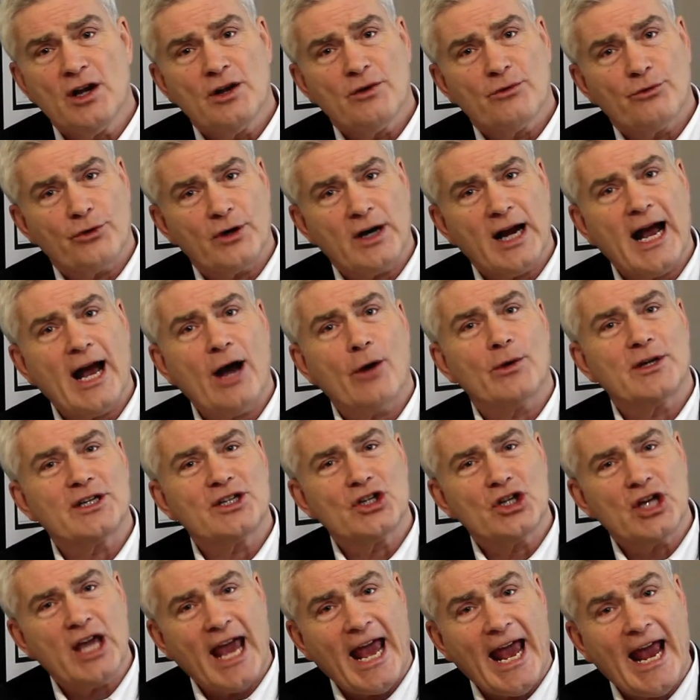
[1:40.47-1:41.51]
for how
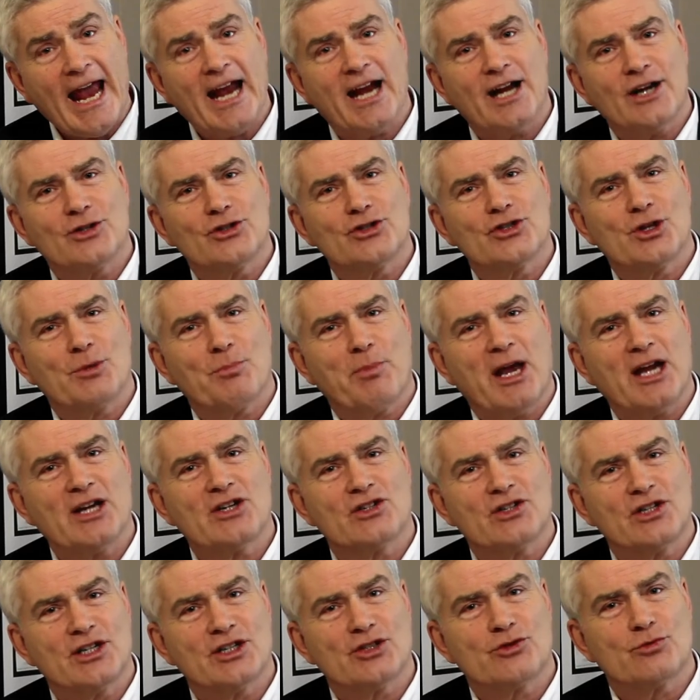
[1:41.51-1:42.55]
engaged the
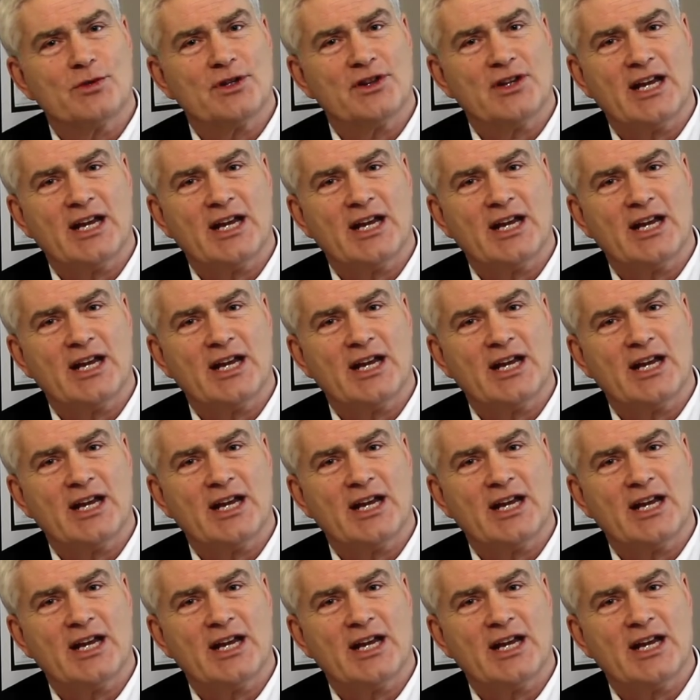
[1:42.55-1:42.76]
patient is with